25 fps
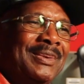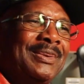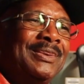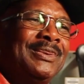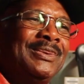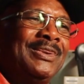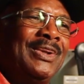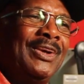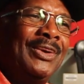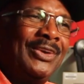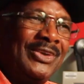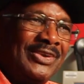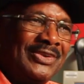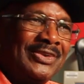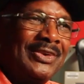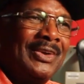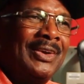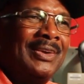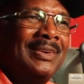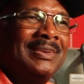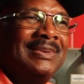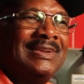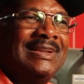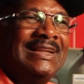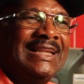used
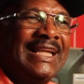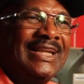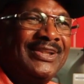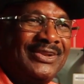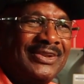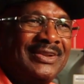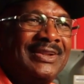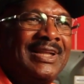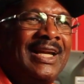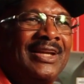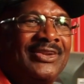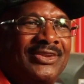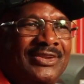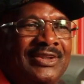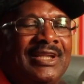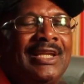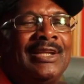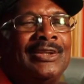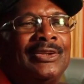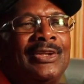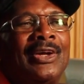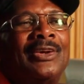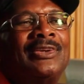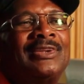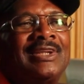to listen and still
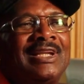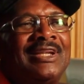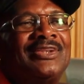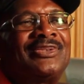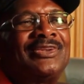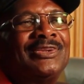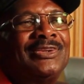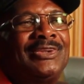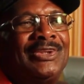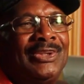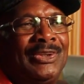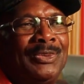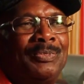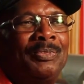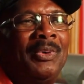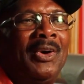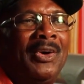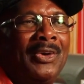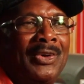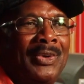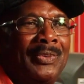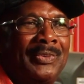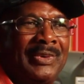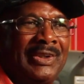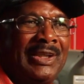don't listen to the
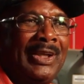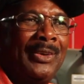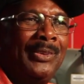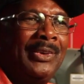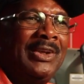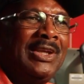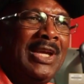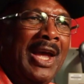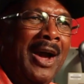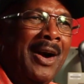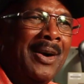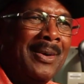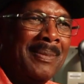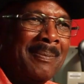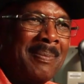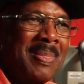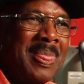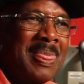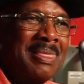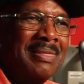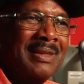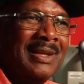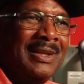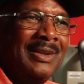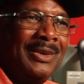program when they were young.
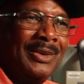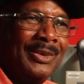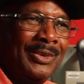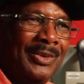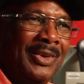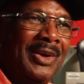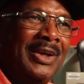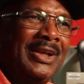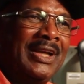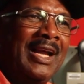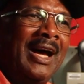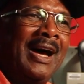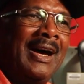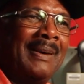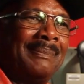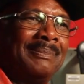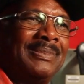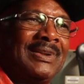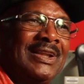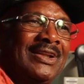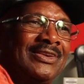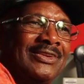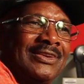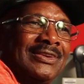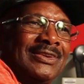Growing up,
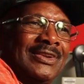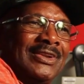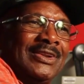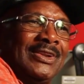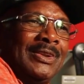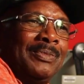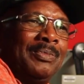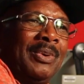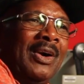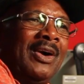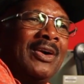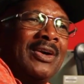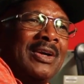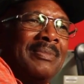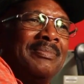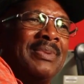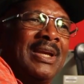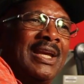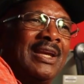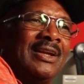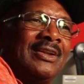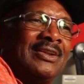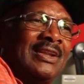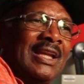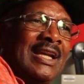listen to the program
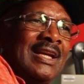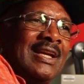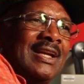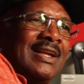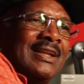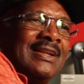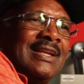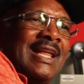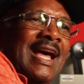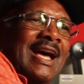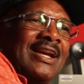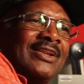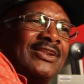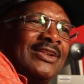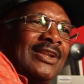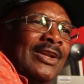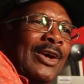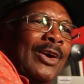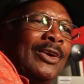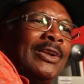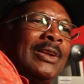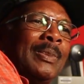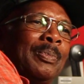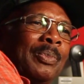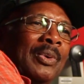because that's the
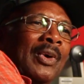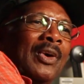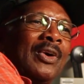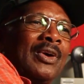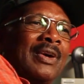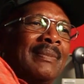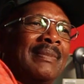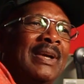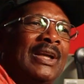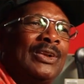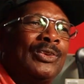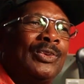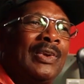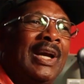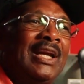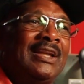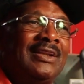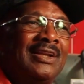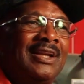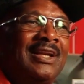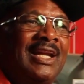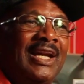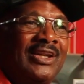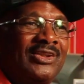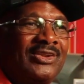only program on
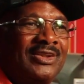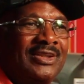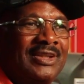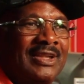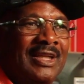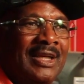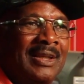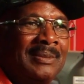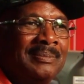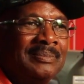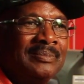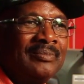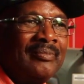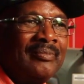Radio Leicester,